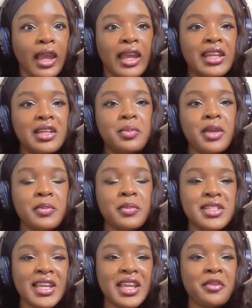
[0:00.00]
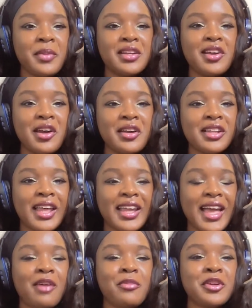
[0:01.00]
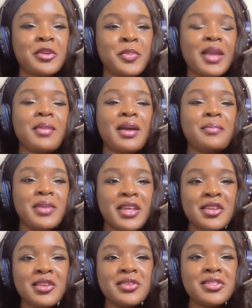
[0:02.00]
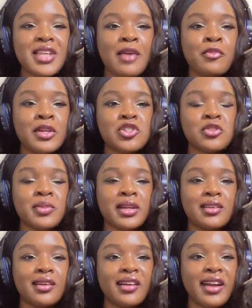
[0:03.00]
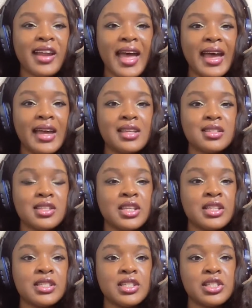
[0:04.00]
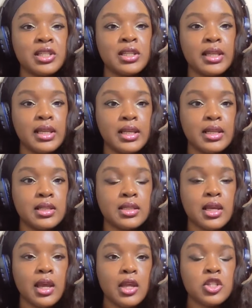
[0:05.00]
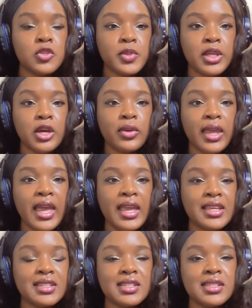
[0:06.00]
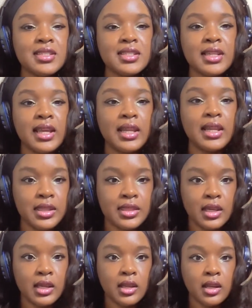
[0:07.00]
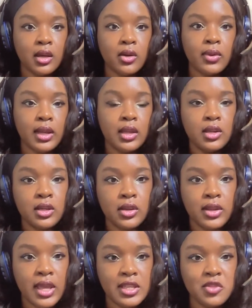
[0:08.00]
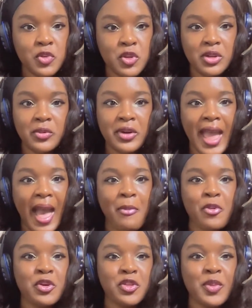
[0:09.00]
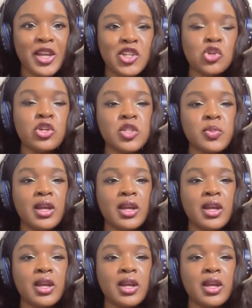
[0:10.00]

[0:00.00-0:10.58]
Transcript: I needed to be able to take care of my daughter. How am I going to pay my bills? How am I make sure my daughter has the things that she needs to be okay? Because this isn't anything, And, there's some people that weren't happy with my choice.